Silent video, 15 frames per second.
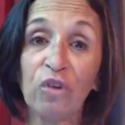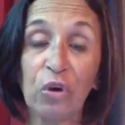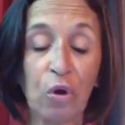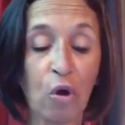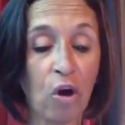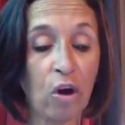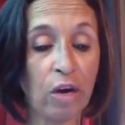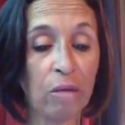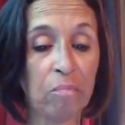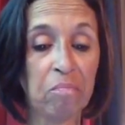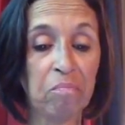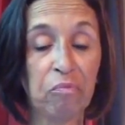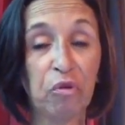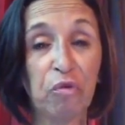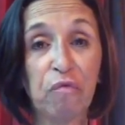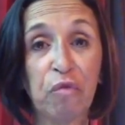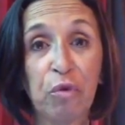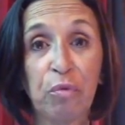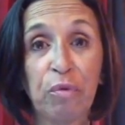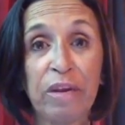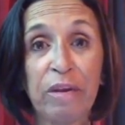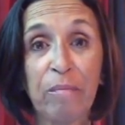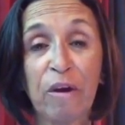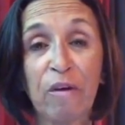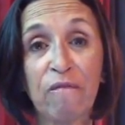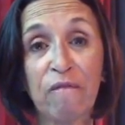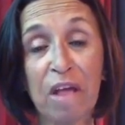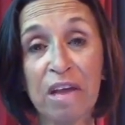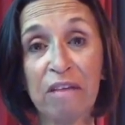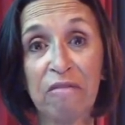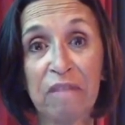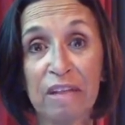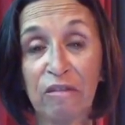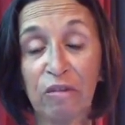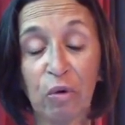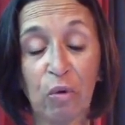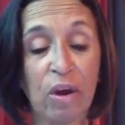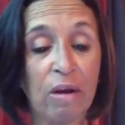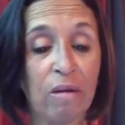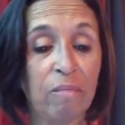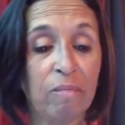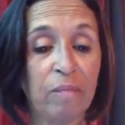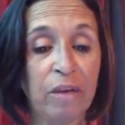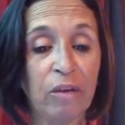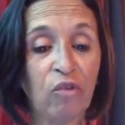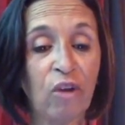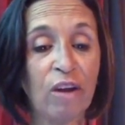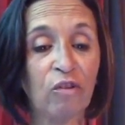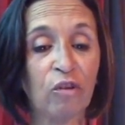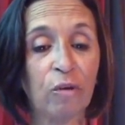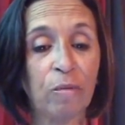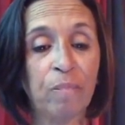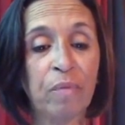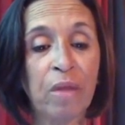to your garden. So if you need butterflies, that's a great attractor.